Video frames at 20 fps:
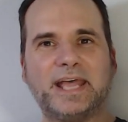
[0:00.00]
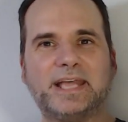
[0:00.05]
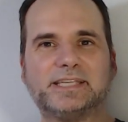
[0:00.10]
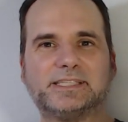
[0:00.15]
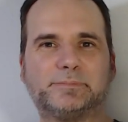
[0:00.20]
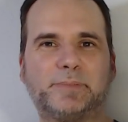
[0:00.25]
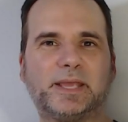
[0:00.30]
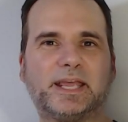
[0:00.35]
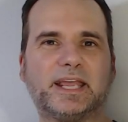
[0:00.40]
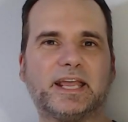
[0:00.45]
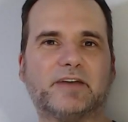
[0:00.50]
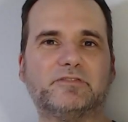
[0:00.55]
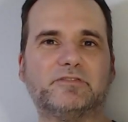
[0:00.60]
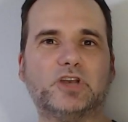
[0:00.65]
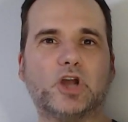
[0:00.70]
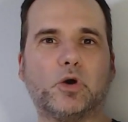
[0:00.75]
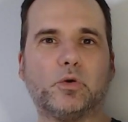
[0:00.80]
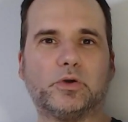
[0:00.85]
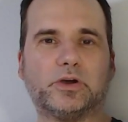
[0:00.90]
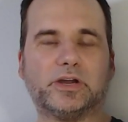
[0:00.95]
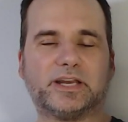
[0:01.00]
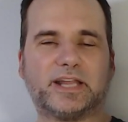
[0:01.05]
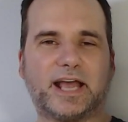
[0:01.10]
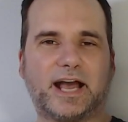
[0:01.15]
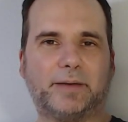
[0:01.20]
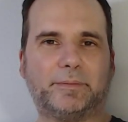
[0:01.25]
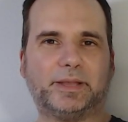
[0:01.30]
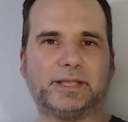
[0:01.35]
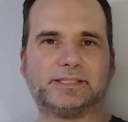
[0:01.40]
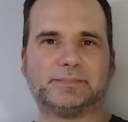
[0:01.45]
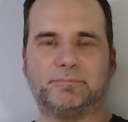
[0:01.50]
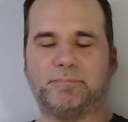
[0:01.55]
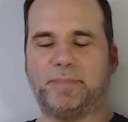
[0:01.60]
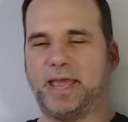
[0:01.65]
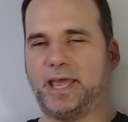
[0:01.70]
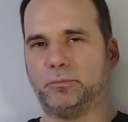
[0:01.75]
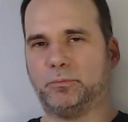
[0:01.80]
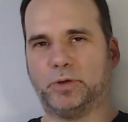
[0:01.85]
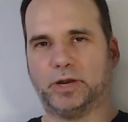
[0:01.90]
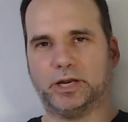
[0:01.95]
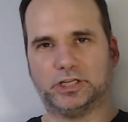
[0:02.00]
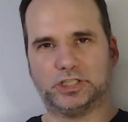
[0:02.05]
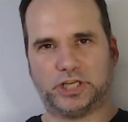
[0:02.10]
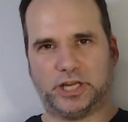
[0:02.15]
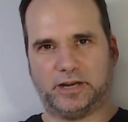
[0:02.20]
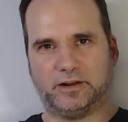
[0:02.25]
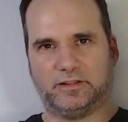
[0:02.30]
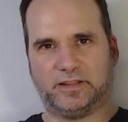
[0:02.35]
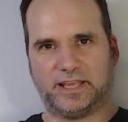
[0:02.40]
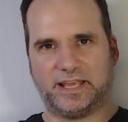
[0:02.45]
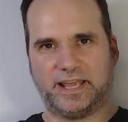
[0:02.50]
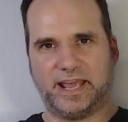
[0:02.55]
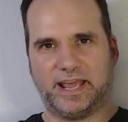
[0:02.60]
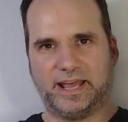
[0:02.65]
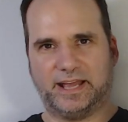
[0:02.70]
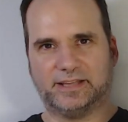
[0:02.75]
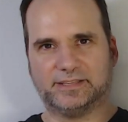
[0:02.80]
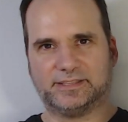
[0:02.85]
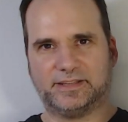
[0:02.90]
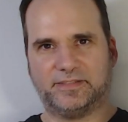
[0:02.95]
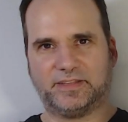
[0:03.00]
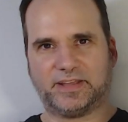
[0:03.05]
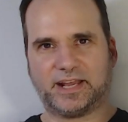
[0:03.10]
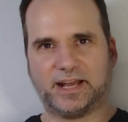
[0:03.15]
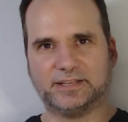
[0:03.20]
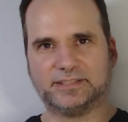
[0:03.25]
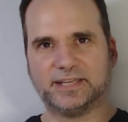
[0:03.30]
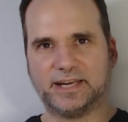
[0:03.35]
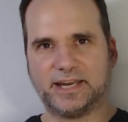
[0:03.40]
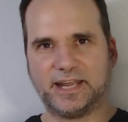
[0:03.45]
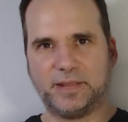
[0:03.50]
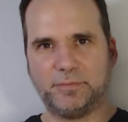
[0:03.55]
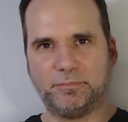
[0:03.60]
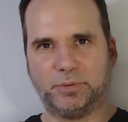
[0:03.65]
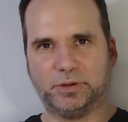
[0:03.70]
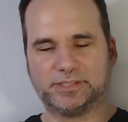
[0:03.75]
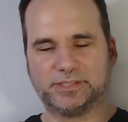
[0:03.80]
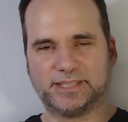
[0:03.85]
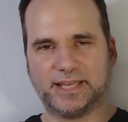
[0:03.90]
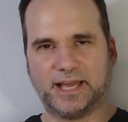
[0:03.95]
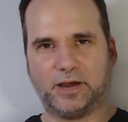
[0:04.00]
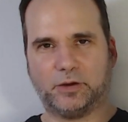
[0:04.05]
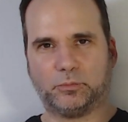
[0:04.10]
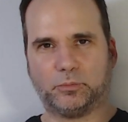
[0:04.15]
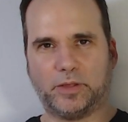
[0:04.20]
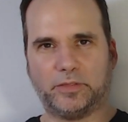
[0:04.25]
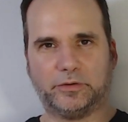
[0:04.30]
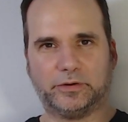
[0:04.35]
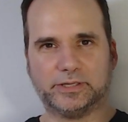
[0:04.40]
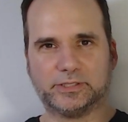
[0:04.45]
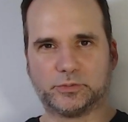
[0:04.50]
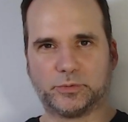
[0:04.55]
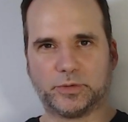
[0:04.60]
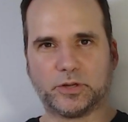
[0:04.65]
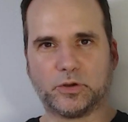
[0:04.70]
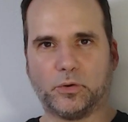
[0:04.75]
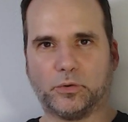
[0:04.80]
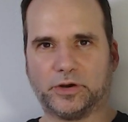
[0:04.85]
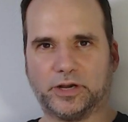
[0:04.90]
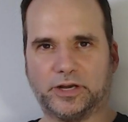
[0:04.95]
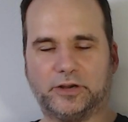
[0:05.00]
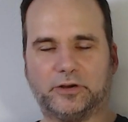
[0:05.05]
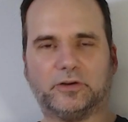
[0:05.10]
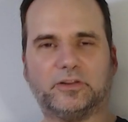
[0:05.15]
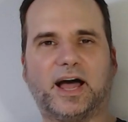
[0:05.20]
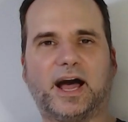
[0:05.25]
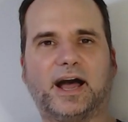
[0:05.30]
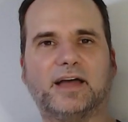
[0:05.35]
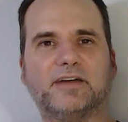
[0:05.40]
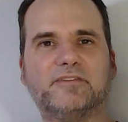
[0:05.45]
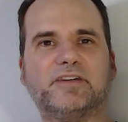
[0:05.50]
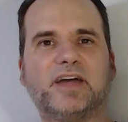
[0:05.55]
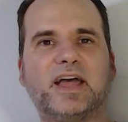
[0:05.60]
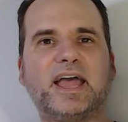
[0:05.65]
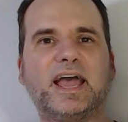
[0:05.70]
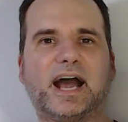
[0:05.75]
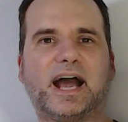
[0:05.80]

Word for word: Speaking of Know Good Comics, man, what a channel he has and the content he puts out, whether it's recorded or live.